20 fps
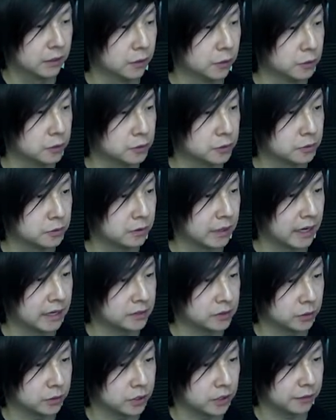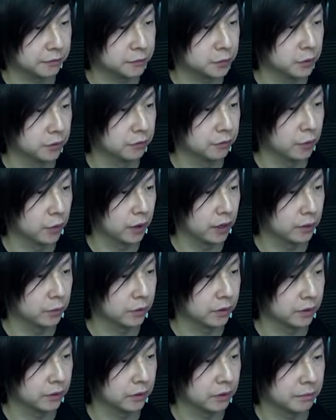Those guys are tough to avoid
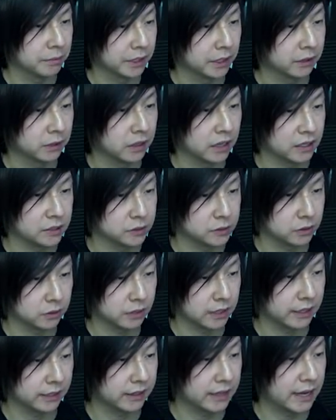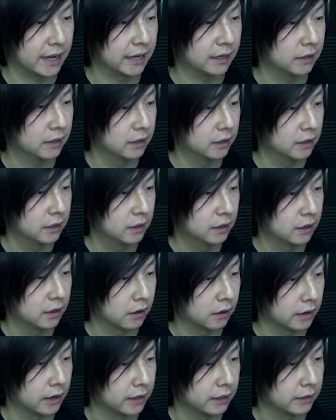when they're in a big cluster like that.
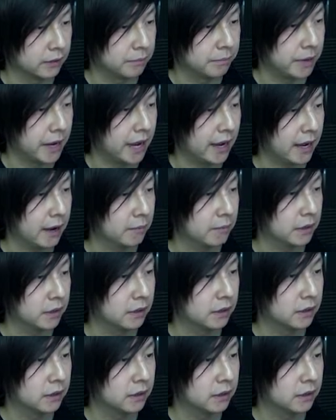All right, bam.